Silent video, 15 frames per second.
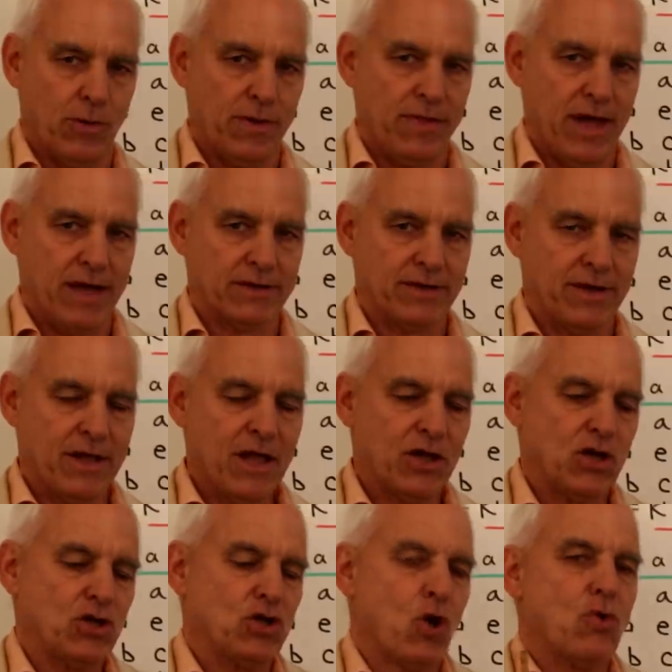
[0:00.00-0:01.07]
with that.
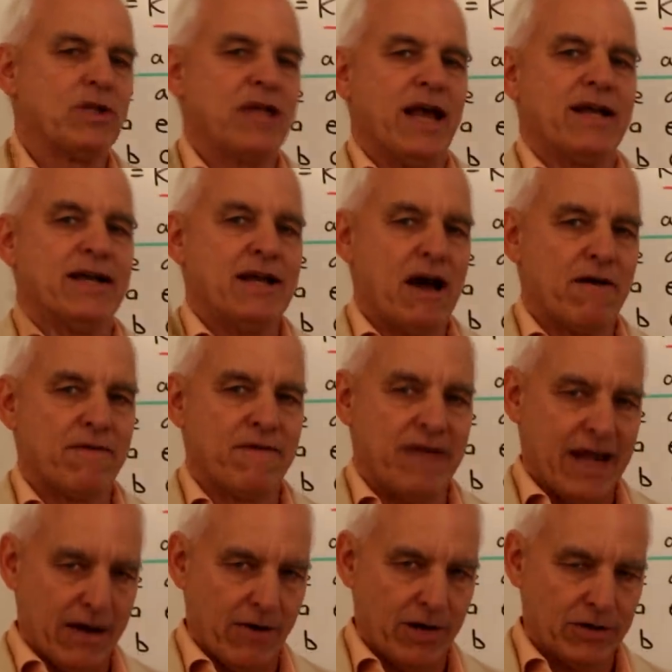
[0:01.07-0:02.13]
You don't get enough
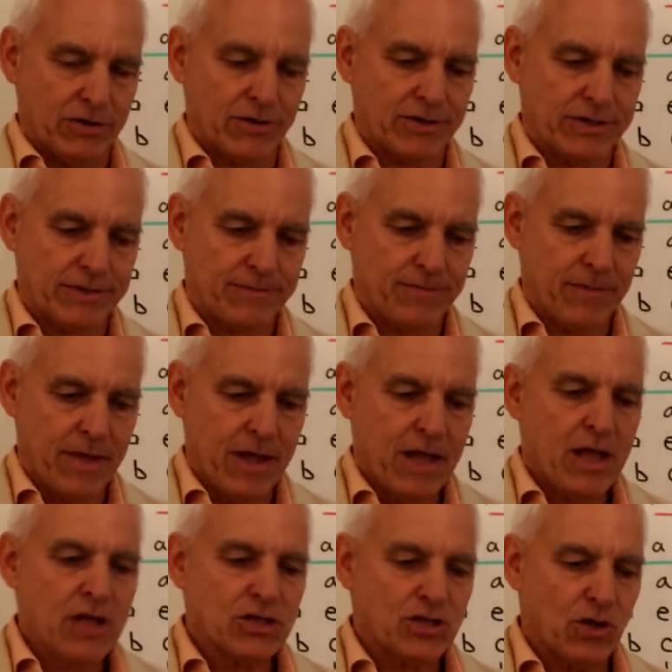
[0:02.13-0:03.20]
characters.
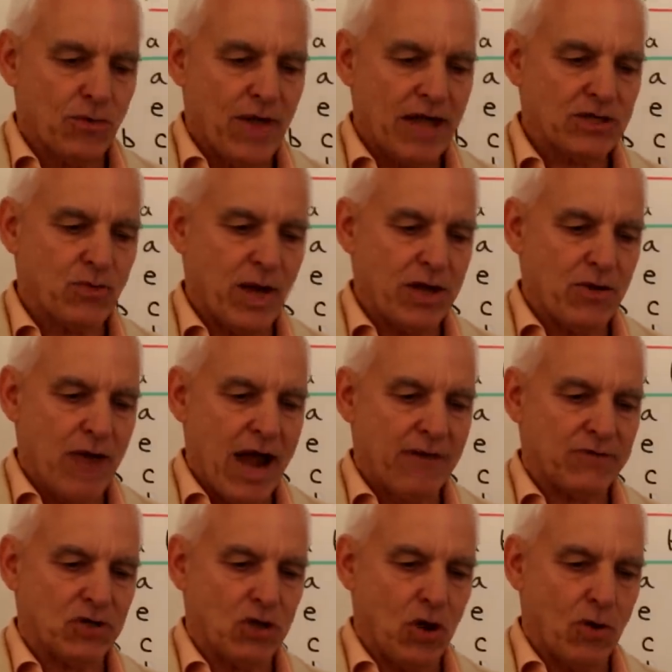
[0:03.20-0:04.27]
So that's why you
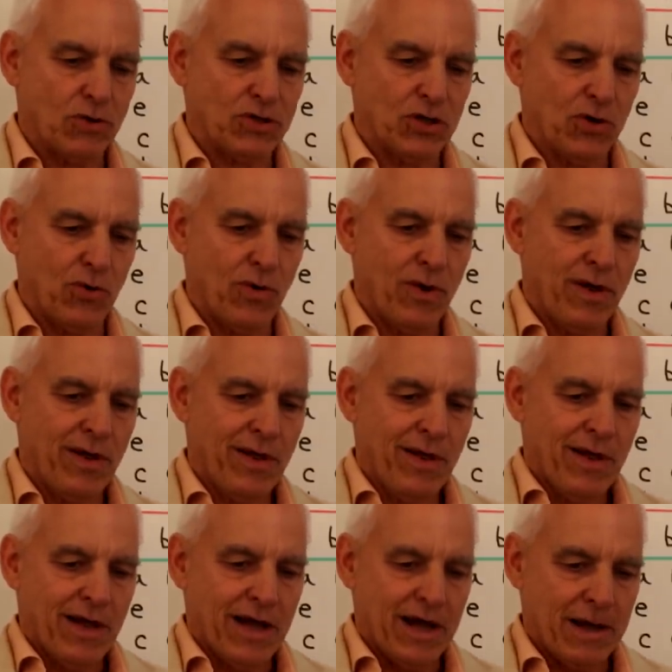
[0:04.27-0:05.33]
have to go to
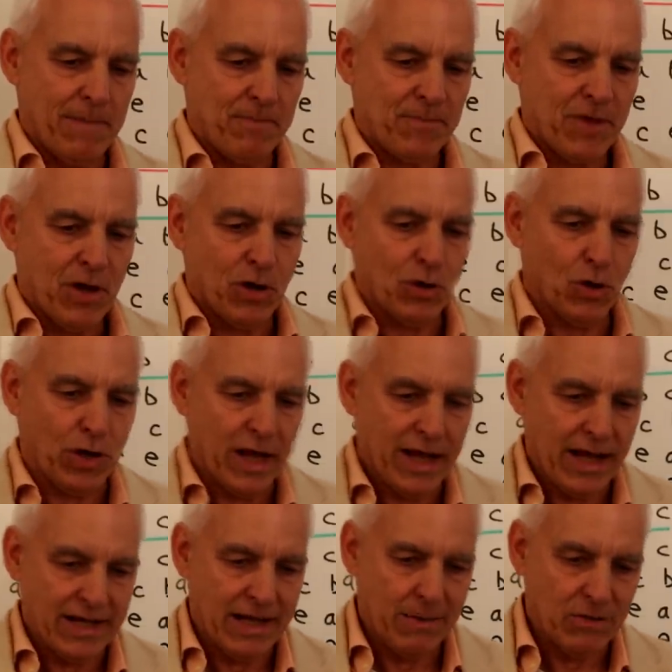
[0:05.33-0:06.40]
looking
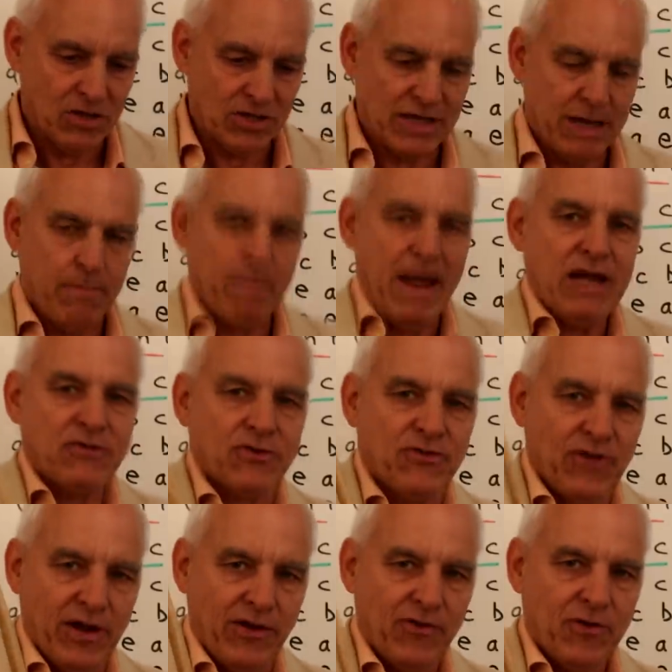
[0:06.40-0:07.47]
at images in
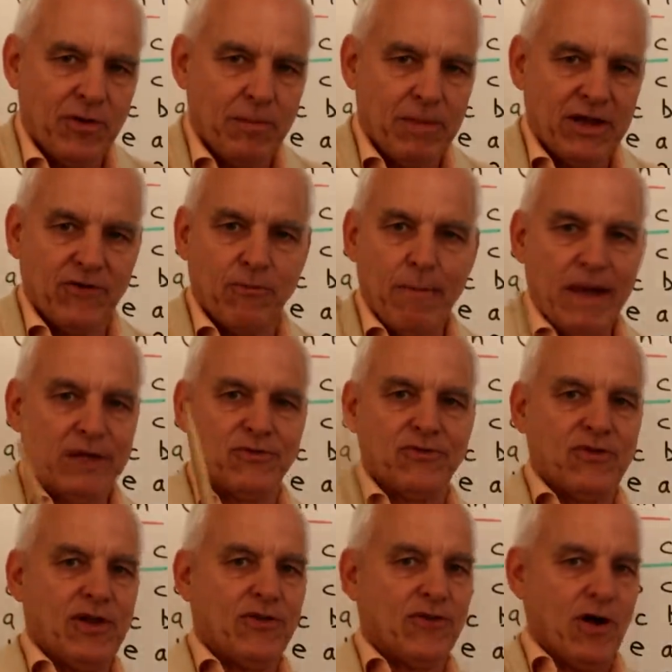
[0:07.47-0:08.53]
matrices, because
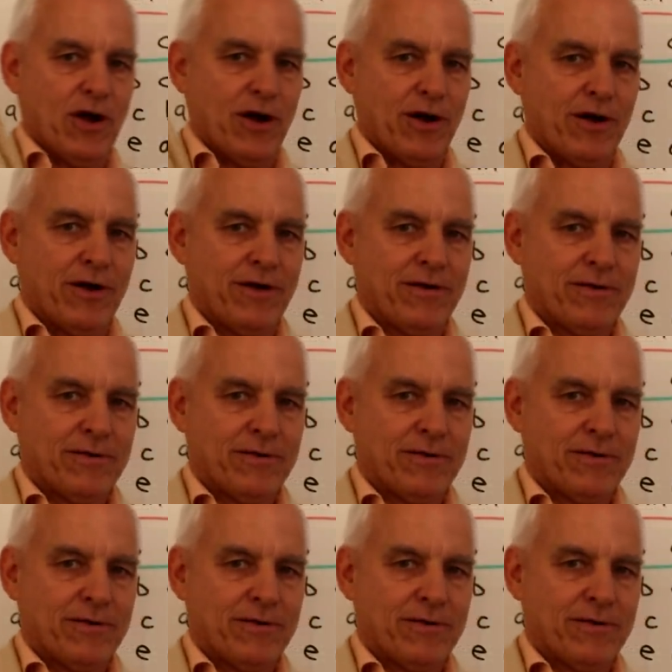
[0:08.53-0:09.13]
matrices are